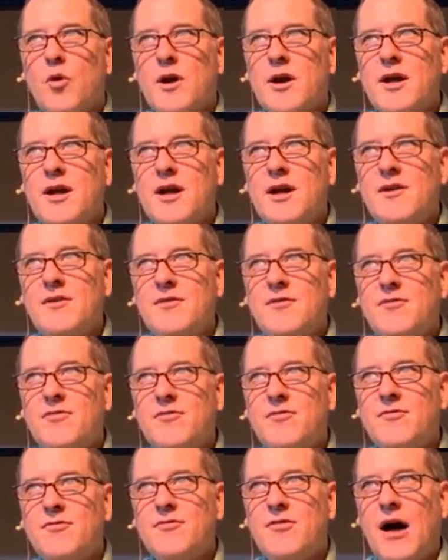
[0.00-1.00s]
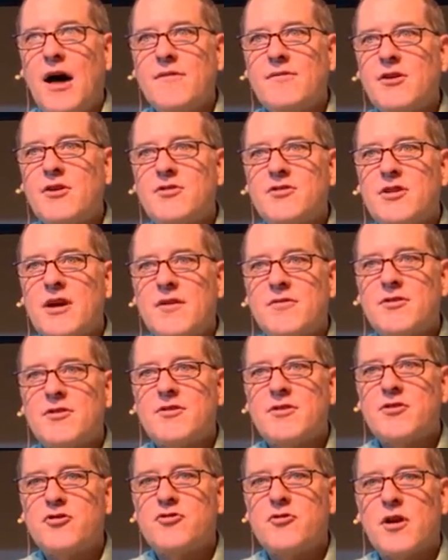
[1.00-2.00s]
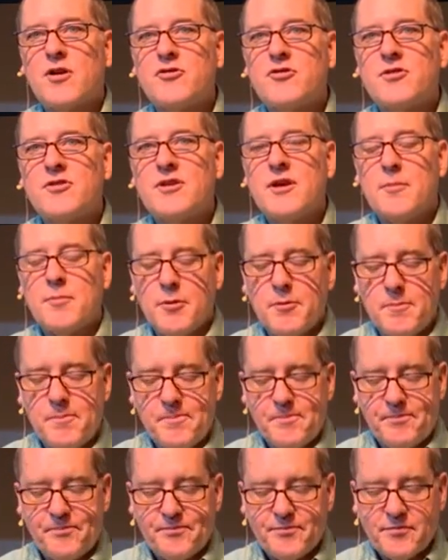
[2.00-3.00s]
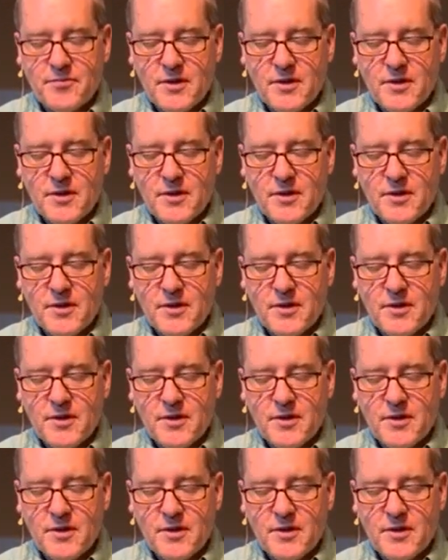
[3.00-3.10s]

25 years after the destruction of the temple.